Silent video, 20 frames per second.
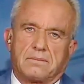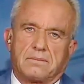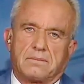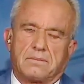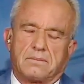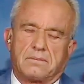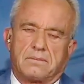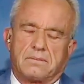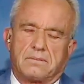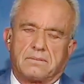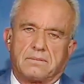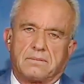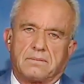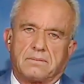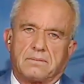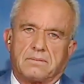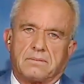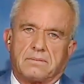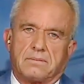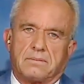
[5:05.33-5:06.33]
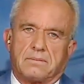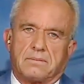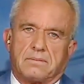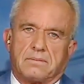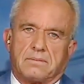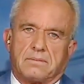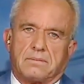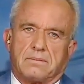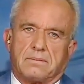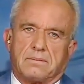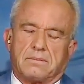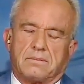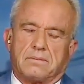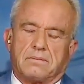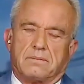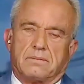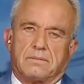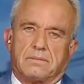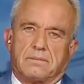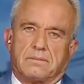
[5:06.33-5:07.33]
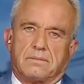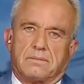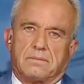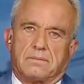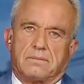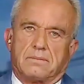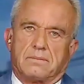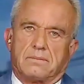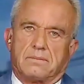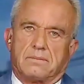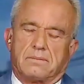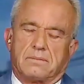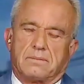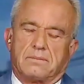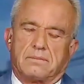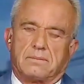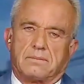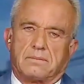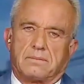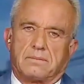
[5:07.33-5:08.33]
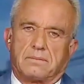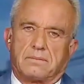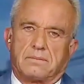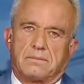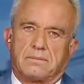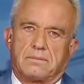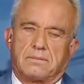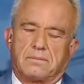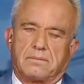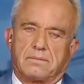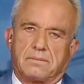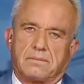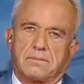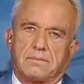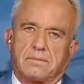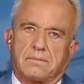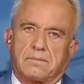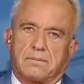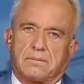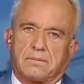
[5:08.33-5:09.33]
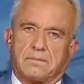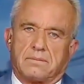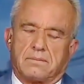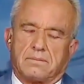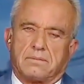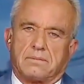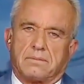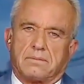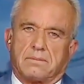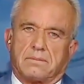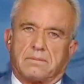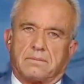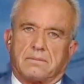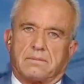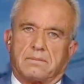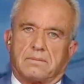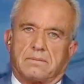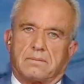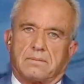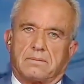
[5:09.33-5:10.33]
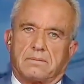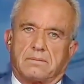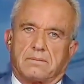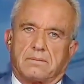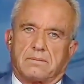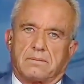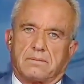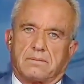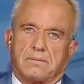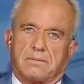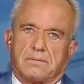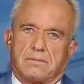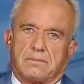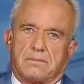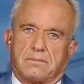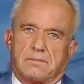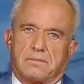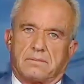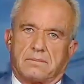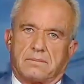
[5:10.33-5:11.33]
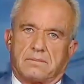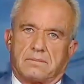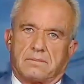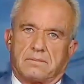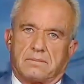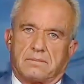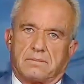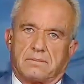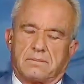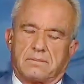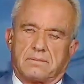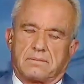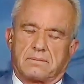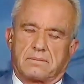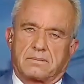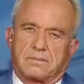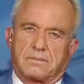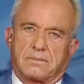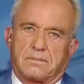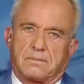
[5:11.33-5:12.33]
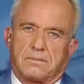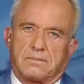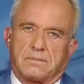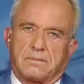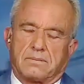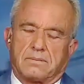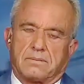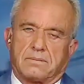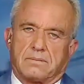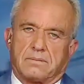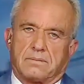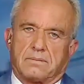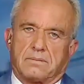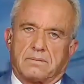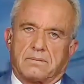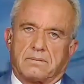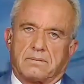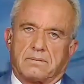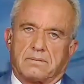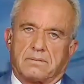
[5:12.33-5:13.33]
(not speaking)